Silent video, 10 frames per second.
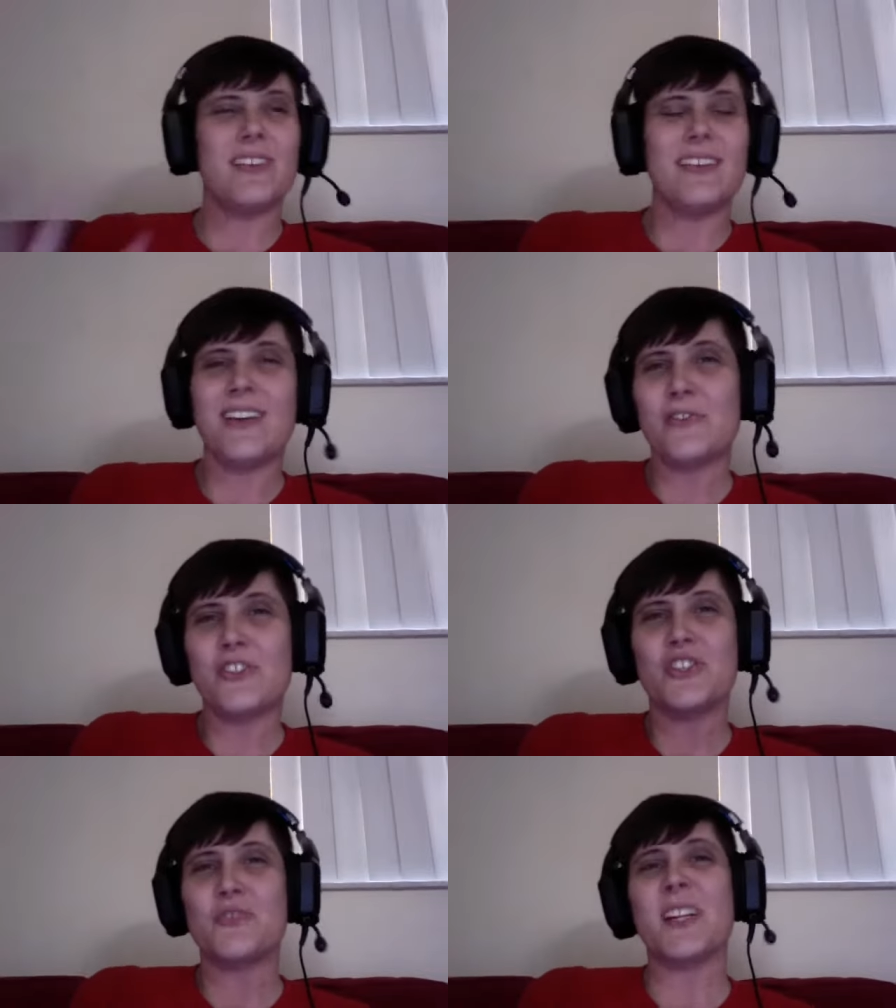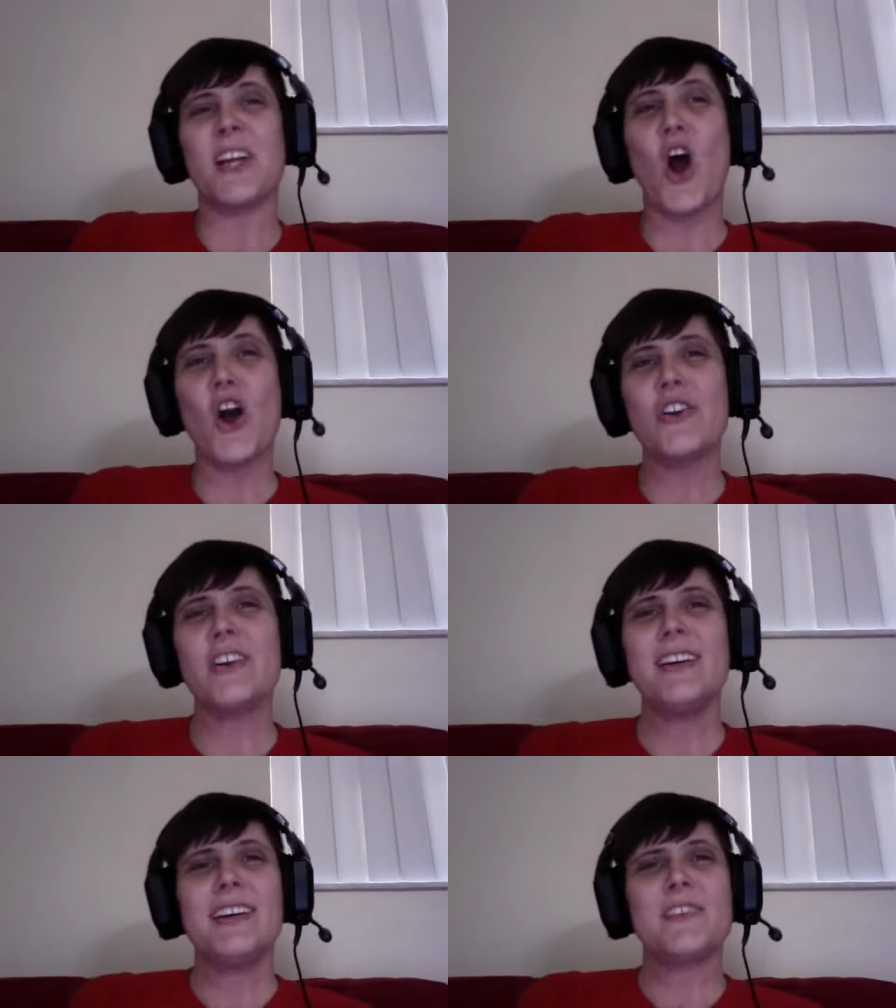You know, it's just really hard
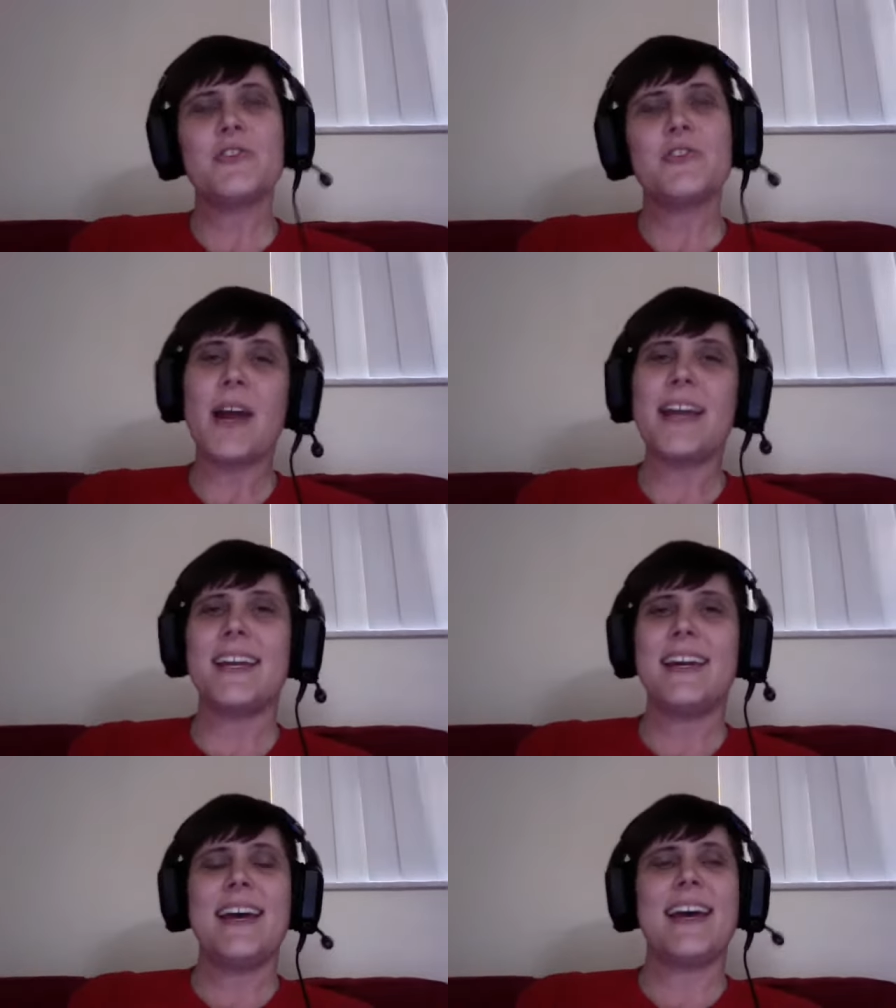to rank.